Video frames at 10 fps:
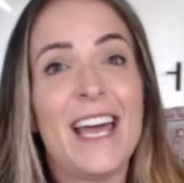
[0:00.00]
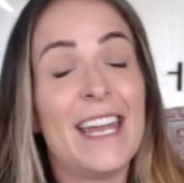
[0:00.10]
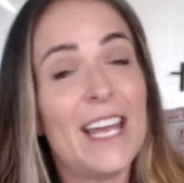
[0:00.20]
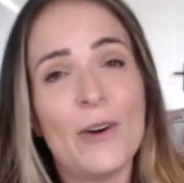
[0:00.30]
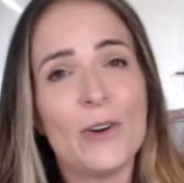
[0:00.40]

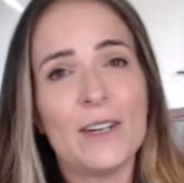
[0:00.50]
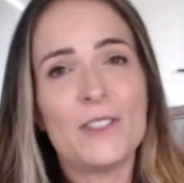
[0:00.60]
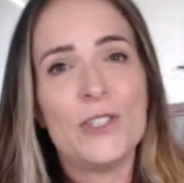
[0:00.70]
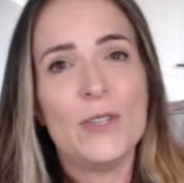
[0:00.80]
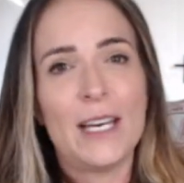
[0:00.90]
And now I don't have
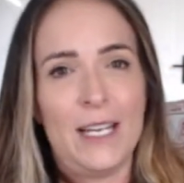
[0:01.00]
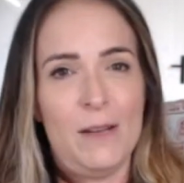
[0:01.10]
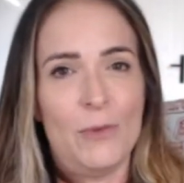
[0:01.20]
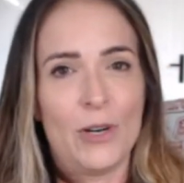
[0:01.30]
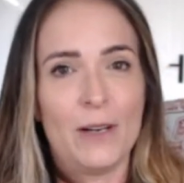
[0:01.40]
to do that
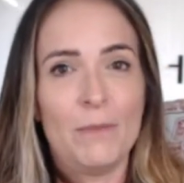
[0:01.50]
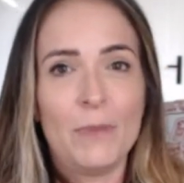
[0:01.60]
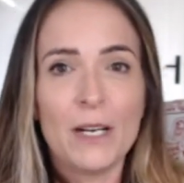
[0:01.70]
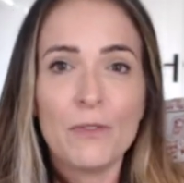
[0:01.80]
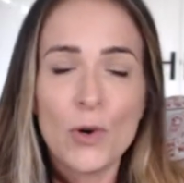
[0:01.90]
anymore.
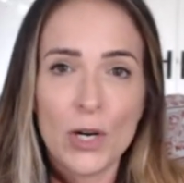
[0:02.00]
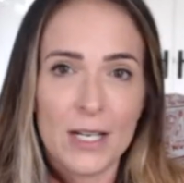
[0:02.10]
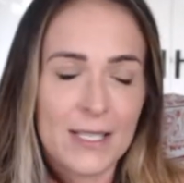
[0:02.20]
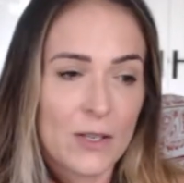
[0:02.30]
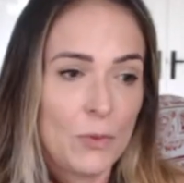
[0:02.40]
But of course,